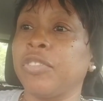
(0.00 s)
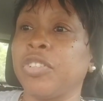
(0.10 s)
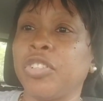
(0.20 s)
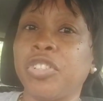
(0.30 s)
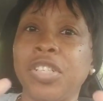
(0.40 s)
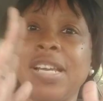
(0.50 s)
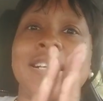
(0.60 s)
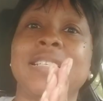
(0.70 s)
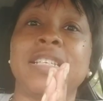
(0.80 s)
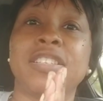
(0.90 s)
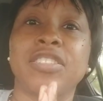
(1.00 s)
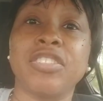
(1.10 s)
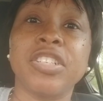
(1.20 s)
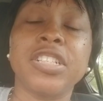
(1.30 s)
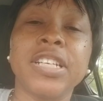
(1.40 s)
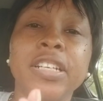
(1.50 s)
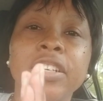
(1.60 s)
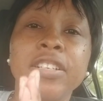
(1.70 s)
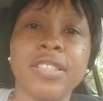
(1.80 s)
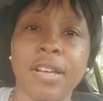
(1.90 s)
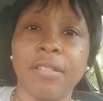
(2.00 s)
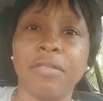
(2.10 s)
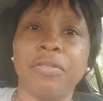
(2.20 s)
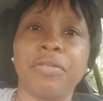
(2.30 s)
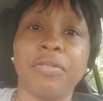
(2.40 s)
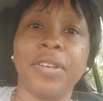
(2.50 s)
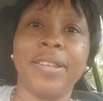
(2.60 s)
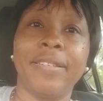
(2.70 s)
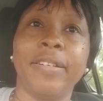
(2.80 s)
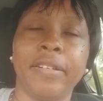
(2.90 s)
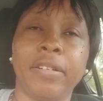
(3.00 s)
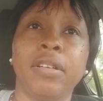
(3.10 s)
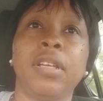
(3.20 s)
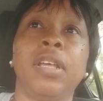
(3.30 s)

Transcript: She has inserted herself in there.